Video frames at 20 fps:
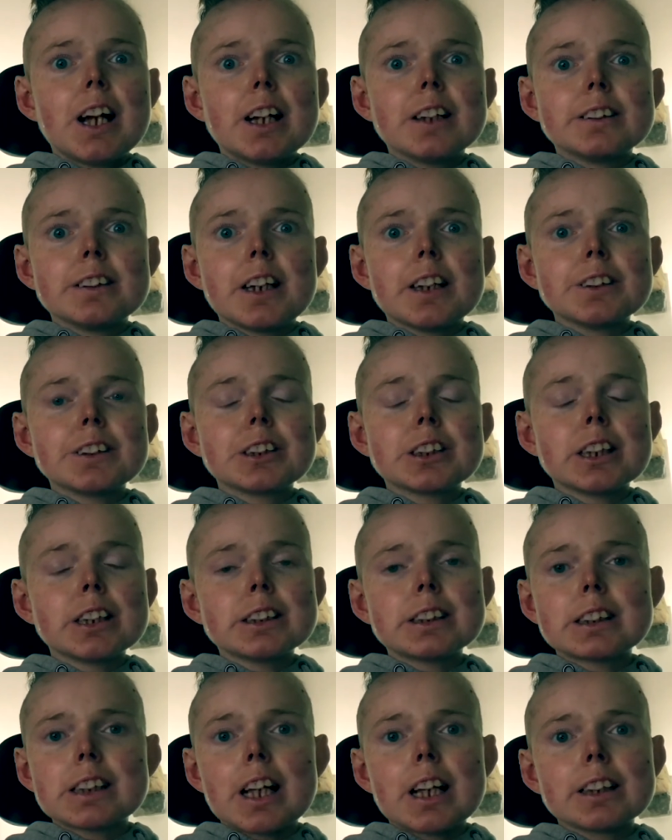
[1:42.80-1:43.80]
and then
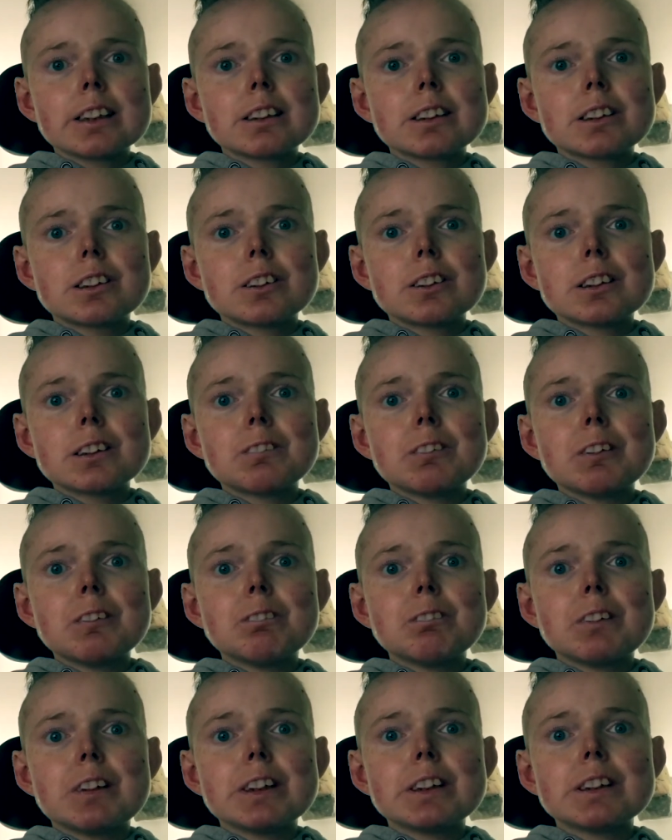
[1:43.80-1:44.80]
since then it's just
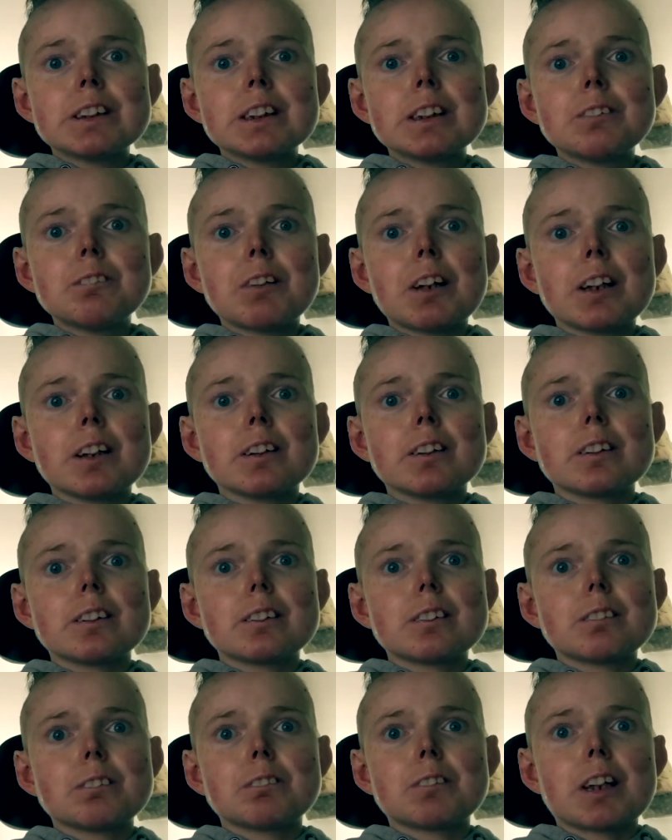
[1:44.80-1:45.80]
been busy.
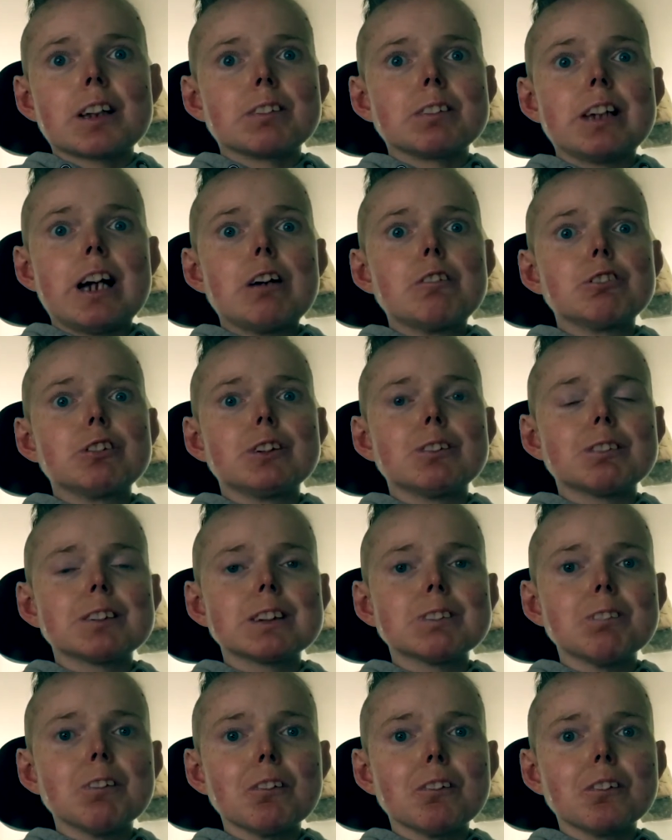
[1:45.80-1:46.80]
My nephew
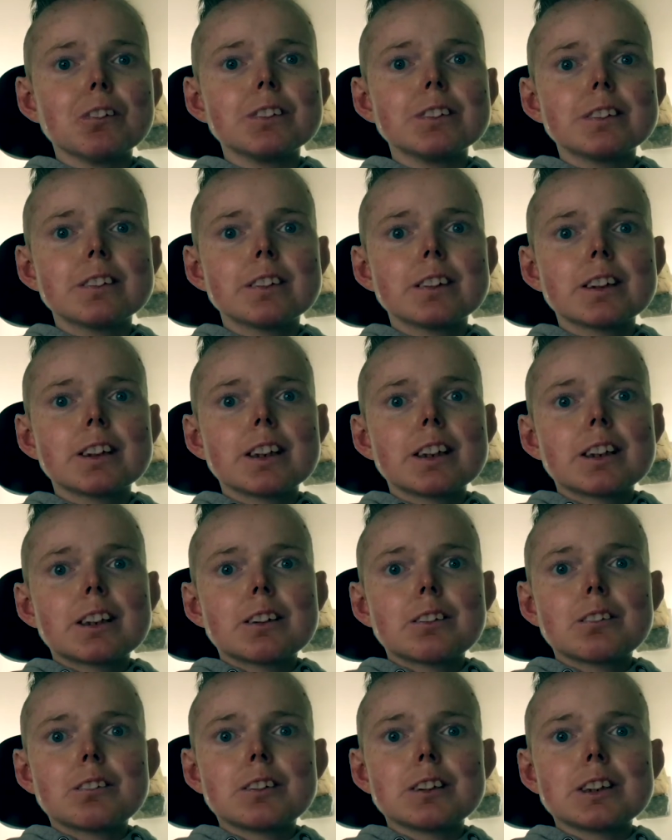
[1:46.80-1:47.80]
was born
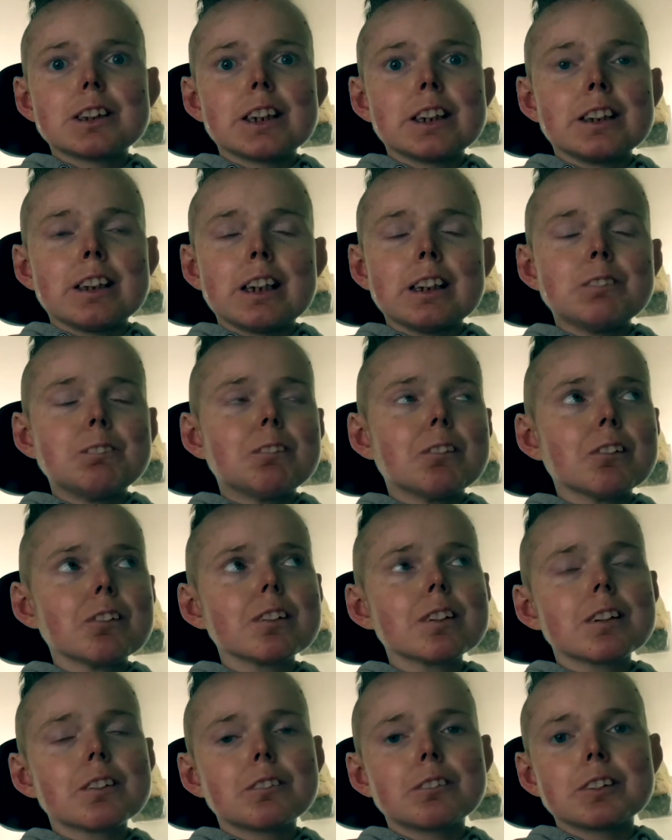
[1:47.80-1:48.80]
in
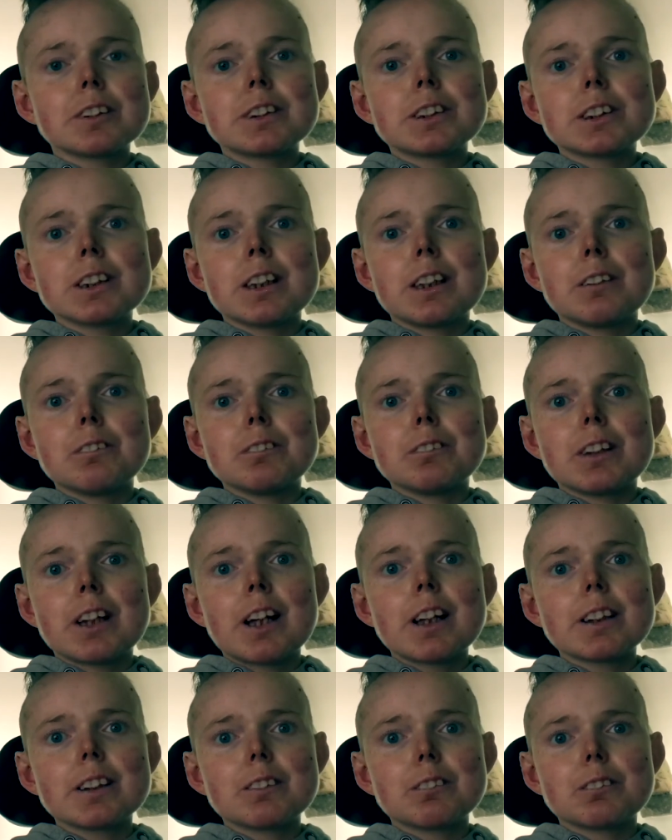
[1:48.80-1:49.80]
April, which
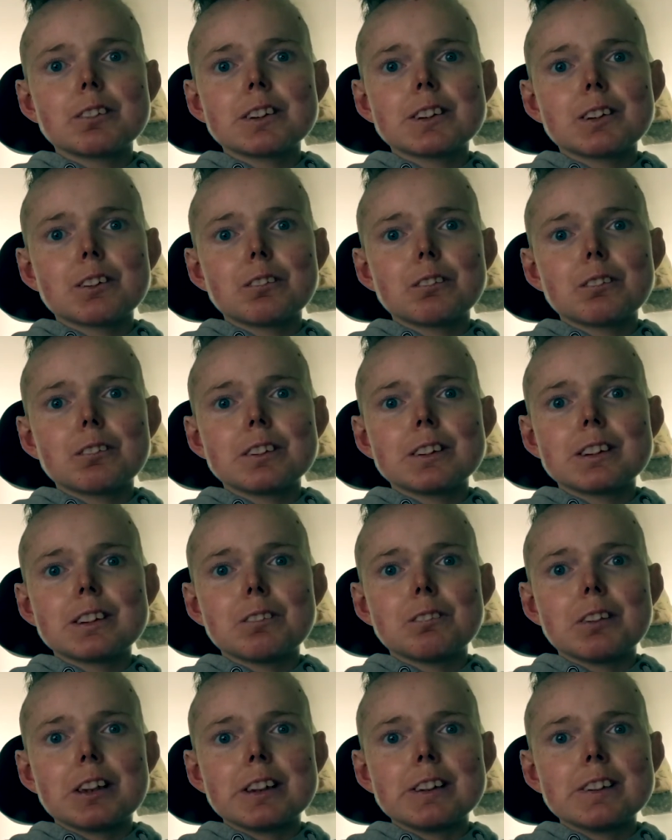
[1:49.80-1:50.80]
yeah, was
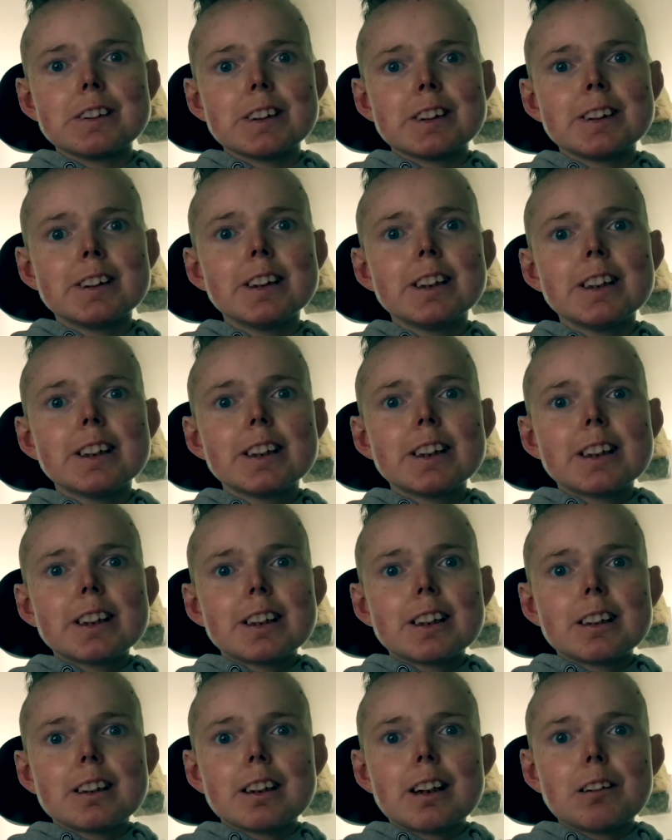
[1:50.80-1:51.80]
amazing.
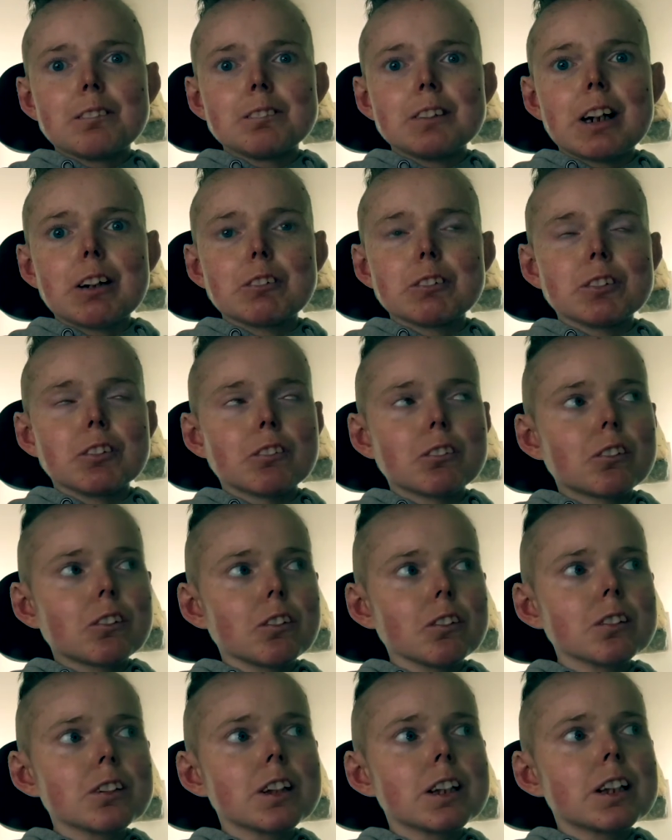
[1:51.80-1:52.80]
I'm now an
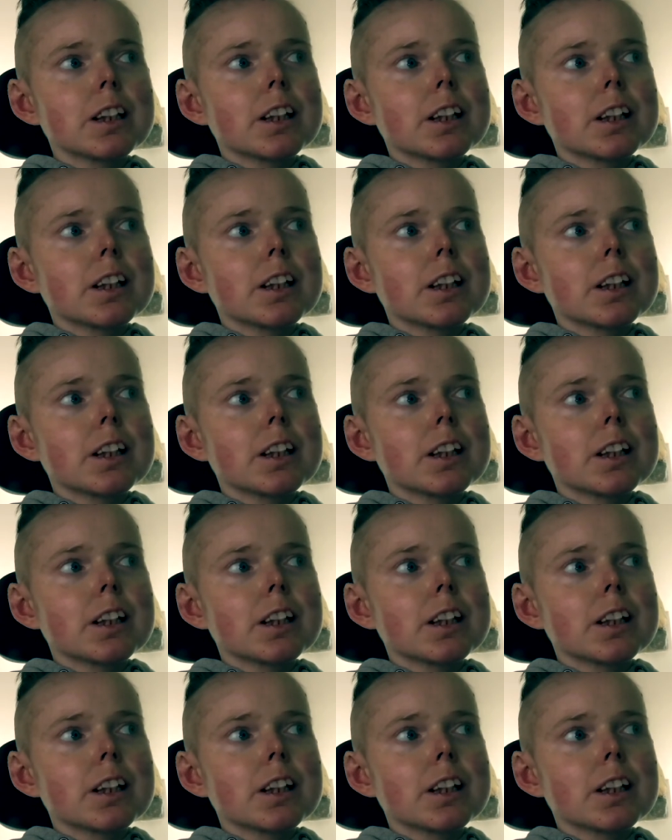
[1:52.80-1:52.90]
uncle,